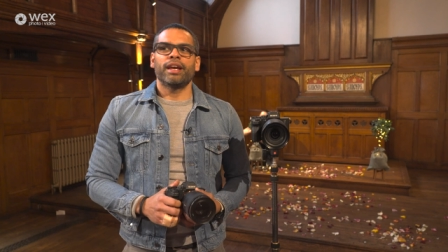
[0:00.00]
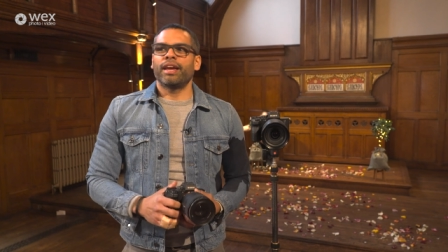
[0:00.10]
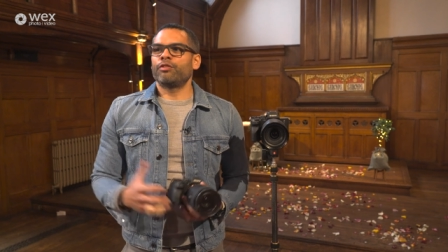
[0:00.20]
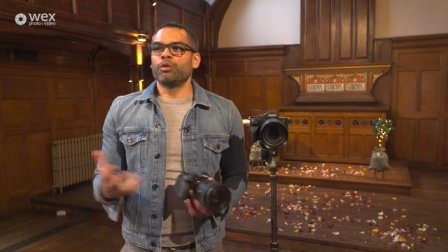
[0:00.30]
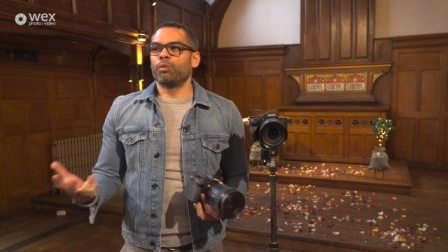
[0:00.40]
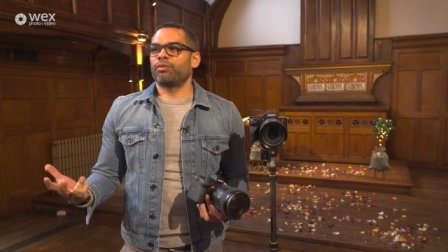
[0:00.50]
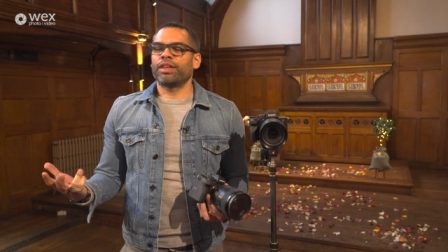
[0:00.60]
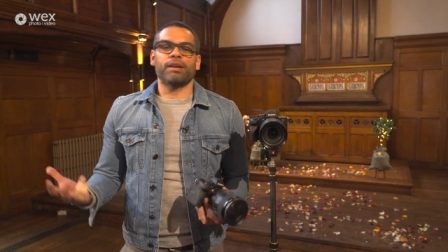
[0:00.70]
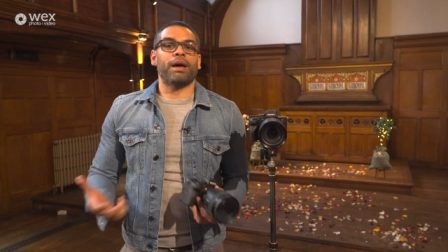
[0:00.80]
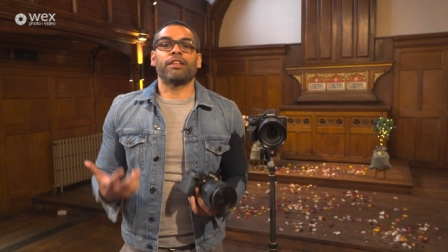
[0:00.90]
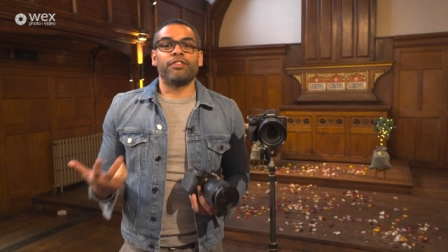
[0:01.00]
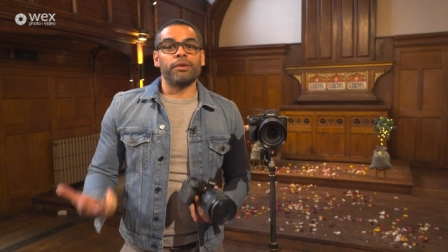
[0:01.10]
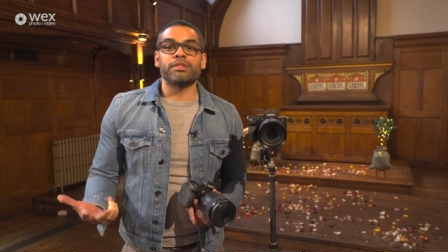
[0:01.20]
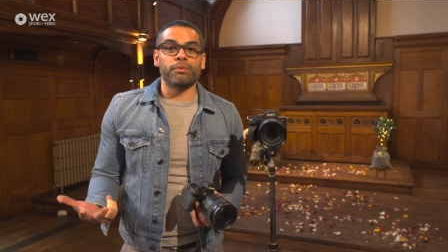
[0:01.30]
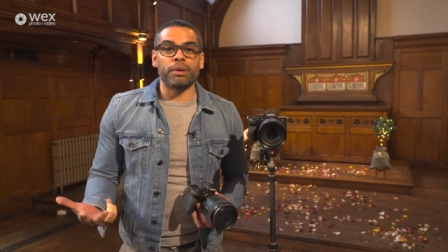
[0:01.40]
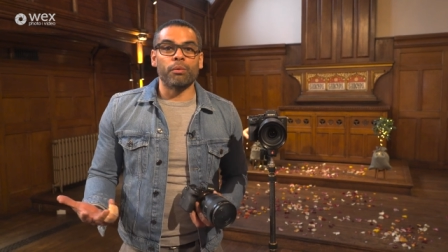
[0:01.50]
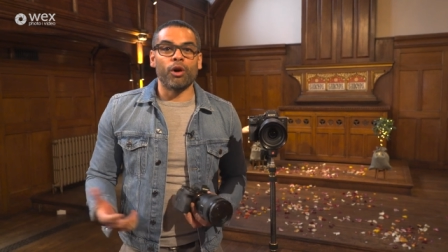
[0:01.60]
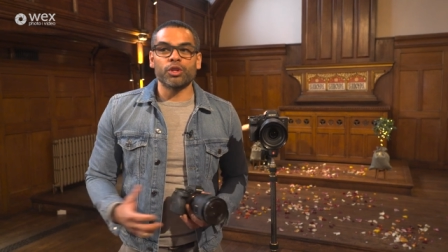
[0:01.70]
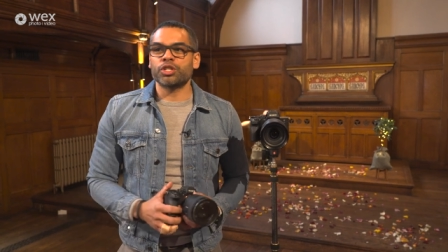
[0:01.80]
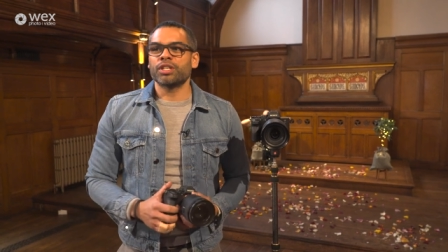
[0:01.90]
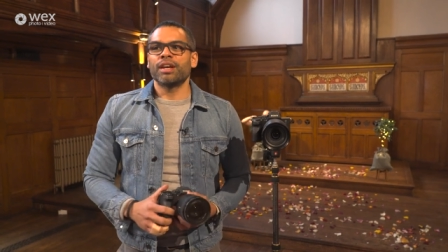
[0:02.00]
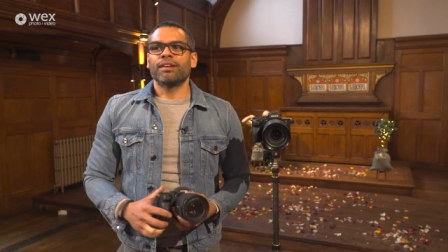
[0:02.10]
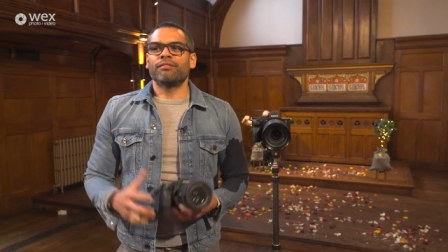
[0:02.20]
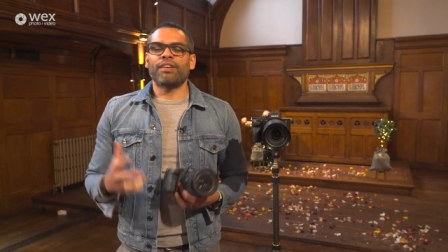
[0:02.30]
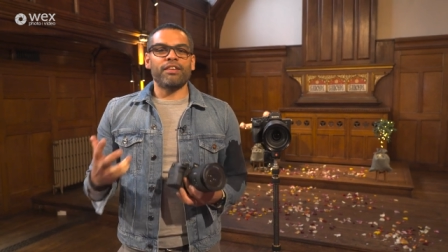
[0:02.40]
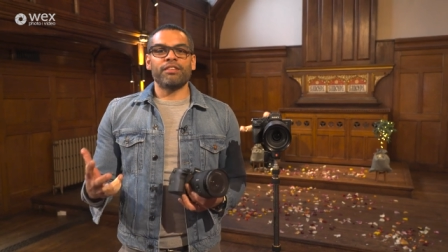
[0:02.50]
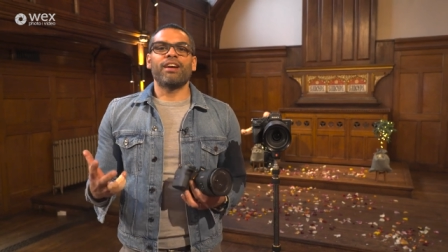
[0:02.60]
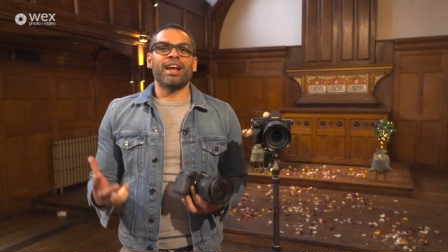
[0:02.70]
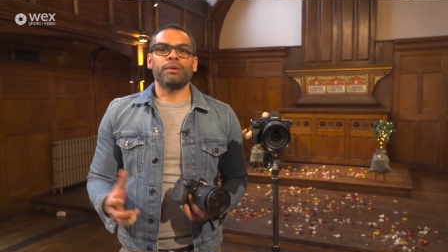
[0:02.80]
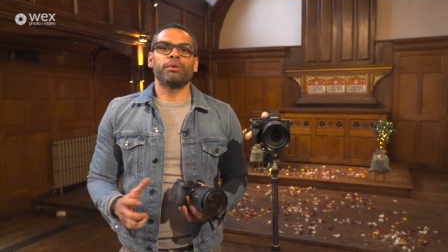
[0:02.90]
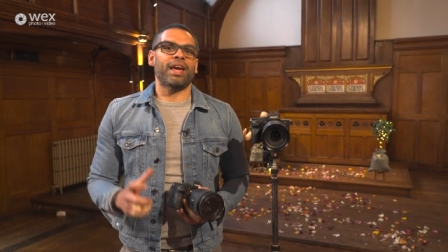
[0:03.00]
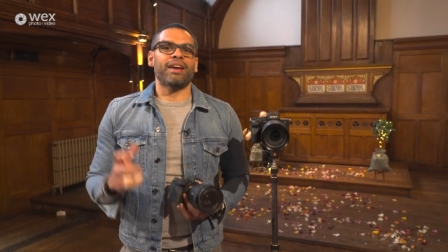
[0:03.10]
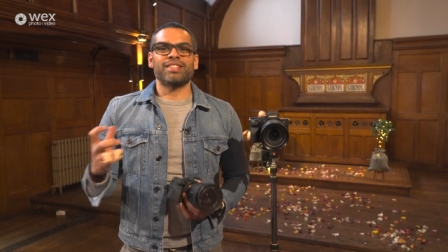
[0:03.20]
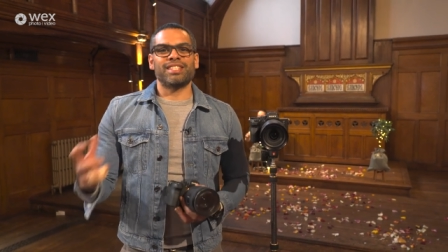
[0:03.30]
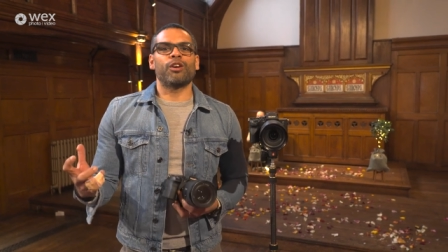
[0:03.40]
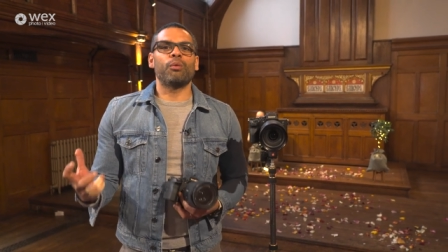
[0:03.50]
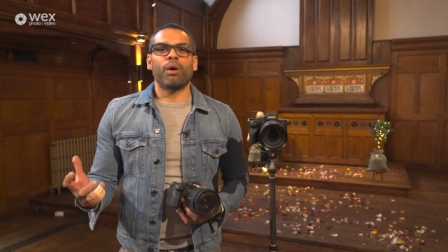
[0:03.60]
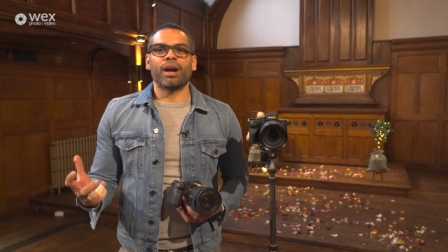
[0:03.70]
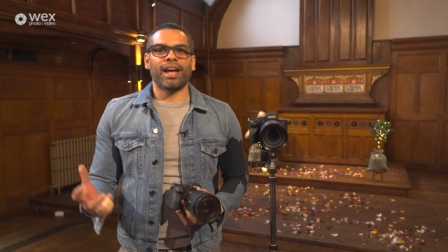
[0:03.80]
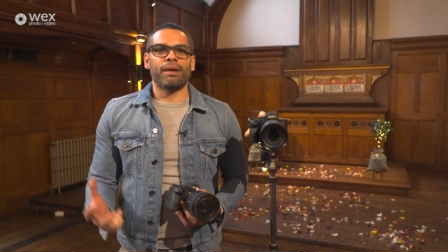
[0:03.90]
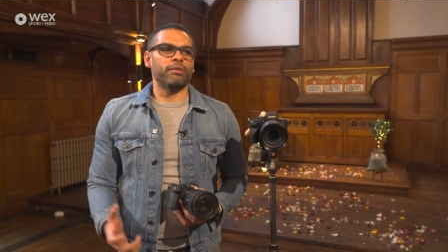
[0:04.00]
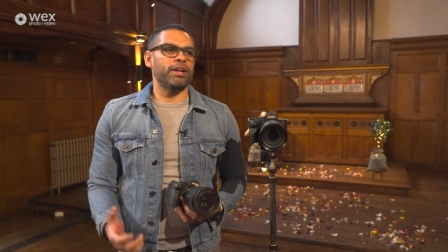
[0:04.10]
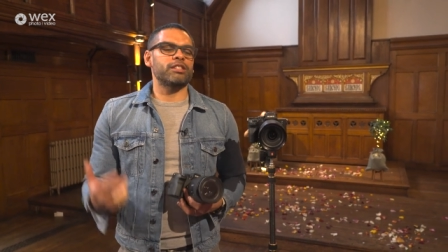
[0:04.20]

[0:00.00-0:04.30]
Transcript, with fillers: If you think about the films that we watch, very rarely will they ever stick on one camera.